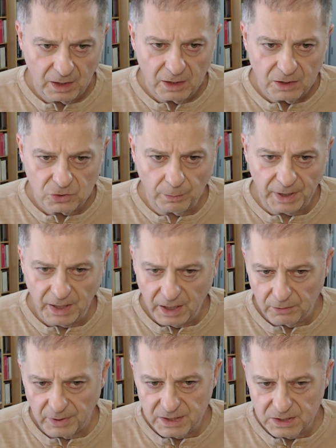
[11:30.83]
So, but
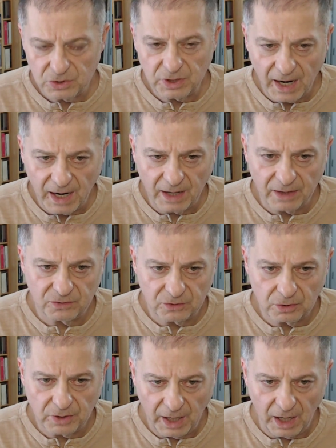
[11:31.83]
anyways, you had
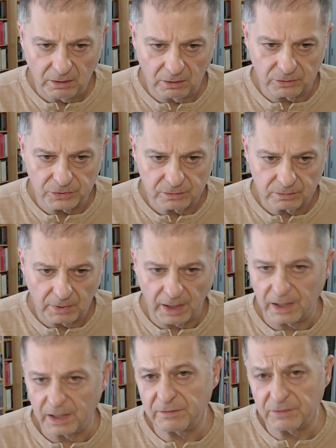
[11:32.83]
your candles,
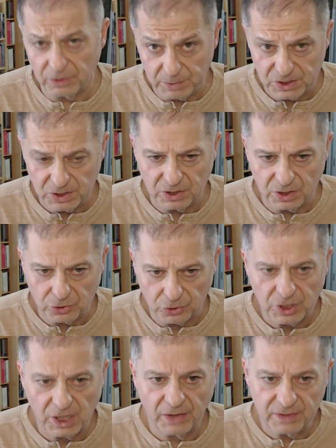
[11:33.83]
and even the Byzantine
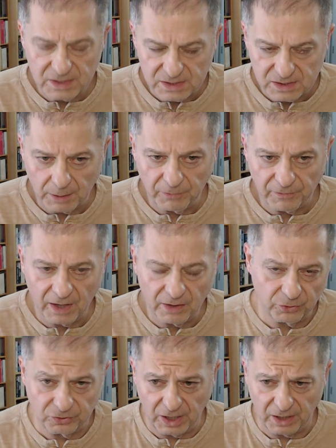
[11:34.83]
church had these type of candles.
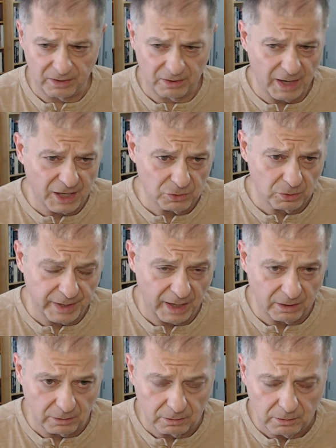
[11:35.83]
So you take the actual
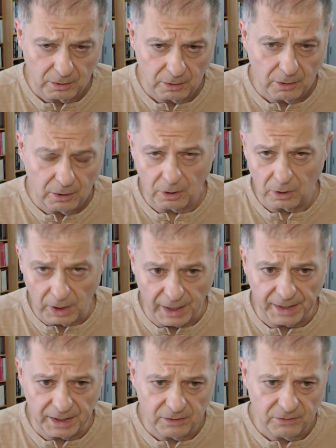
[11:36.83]
candle, you
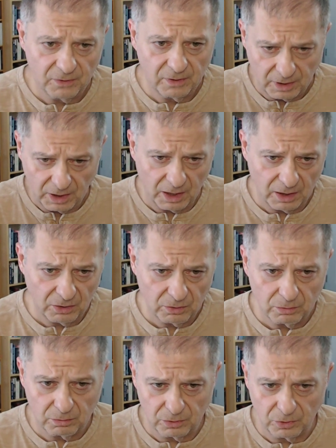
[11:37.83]
light it, and
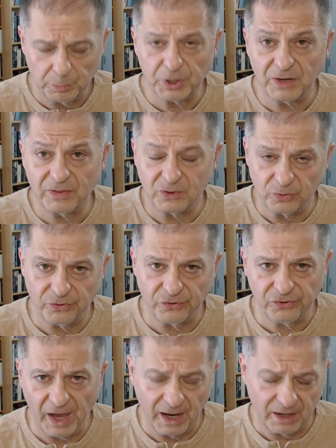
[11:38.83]
you put it into the
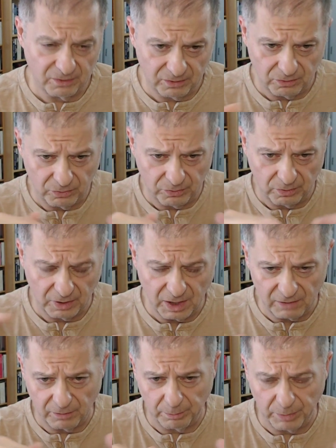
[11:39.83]
sand, into the kind
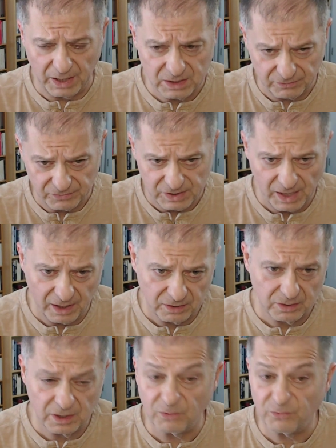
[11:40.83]
of a base of sand,
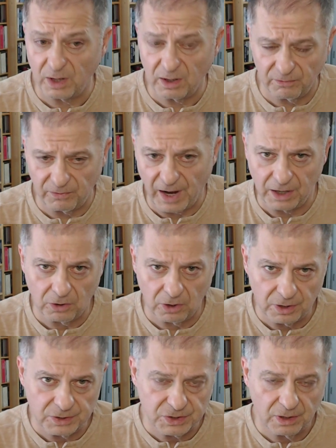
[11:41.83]
in front of
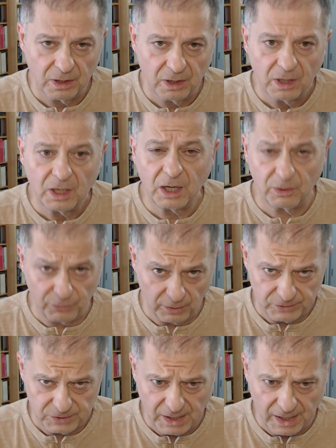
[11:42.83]
icons, in front
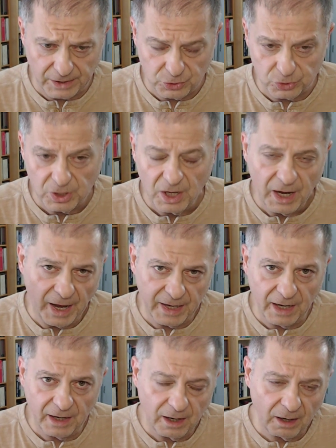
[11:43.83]
of statues.
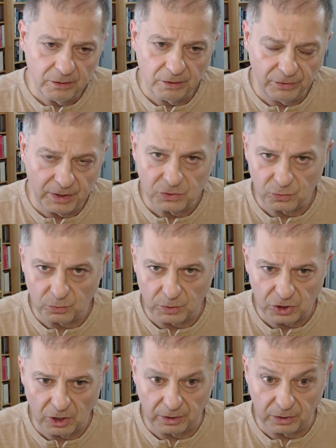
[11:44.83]
Again, other things
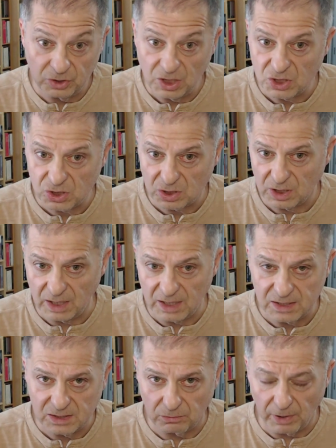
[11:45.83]
which are, you teach
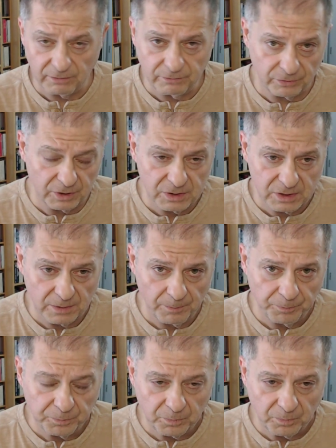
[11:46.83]
kids reverence,
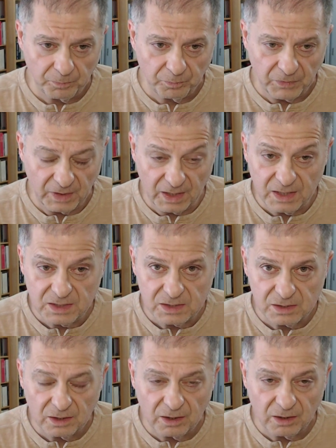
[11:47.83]

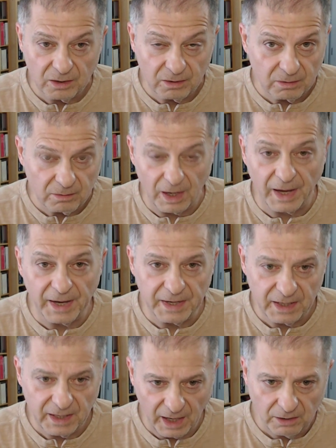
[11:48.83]
is lighting
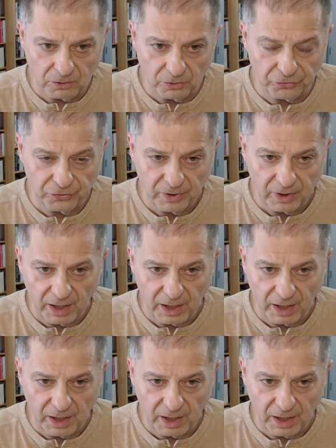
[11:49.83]
candles.